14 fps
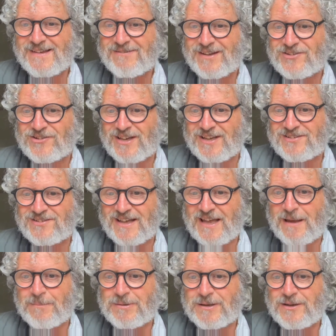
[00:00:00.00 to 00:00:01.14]
Fantastic,
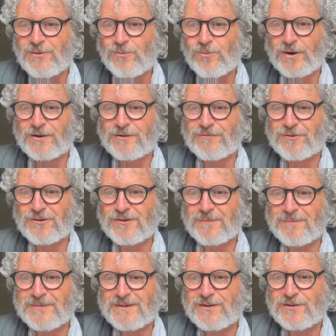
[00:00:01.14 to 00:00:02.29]
happy, wonderful,
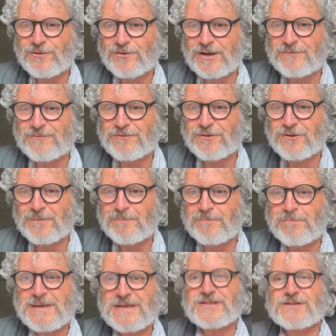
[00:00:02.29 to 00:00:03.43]
grateful,
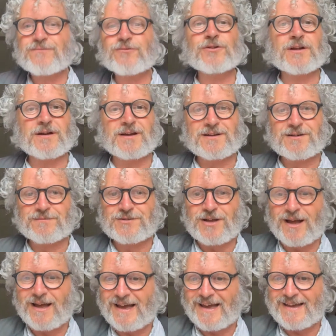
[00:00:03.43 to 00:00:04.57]
peaceful, kind of
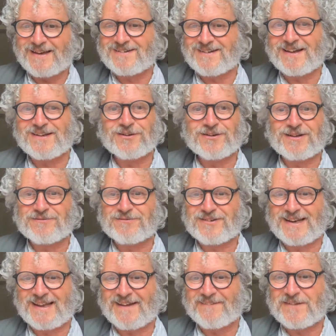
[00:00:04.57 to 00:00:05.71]
tired. I know that
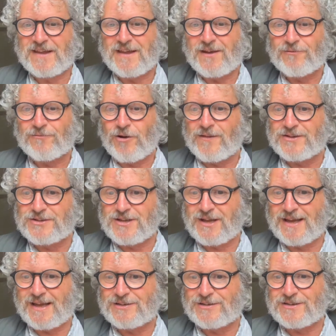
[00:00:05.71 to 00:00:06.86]
feeling. Rather
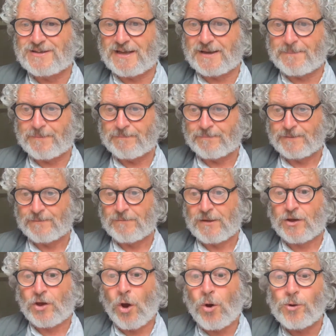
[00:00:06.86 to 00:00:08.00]
tired today.
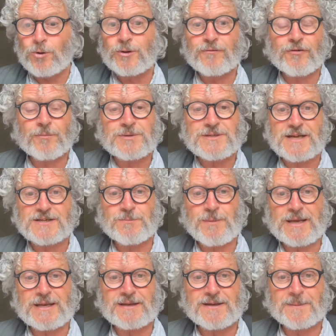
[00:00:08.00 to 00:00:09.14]
Cold from
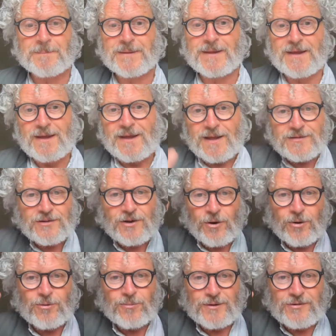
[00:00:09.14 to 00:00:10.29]
Tasmania. It's
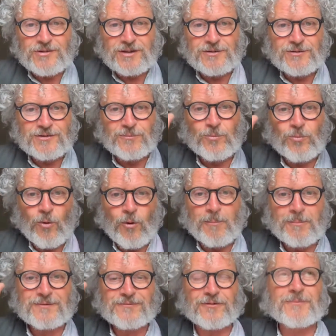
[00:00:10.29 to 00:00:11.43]
cold. We'll send you some
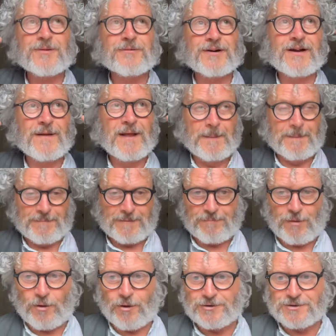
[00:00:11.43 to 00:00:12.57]
warmth from the very
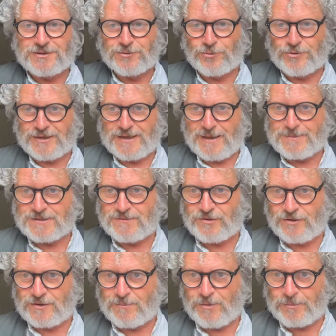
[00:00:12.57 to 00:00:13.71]
hot northern
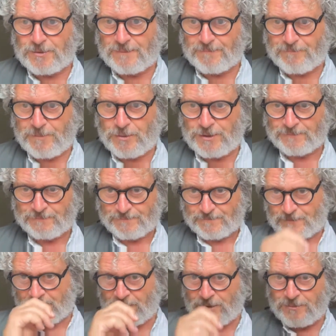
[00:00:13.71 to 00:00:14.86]
hemisphere at the
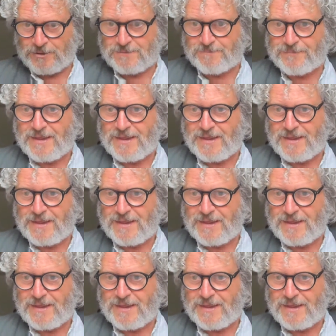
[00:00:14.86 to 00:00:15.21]
moment.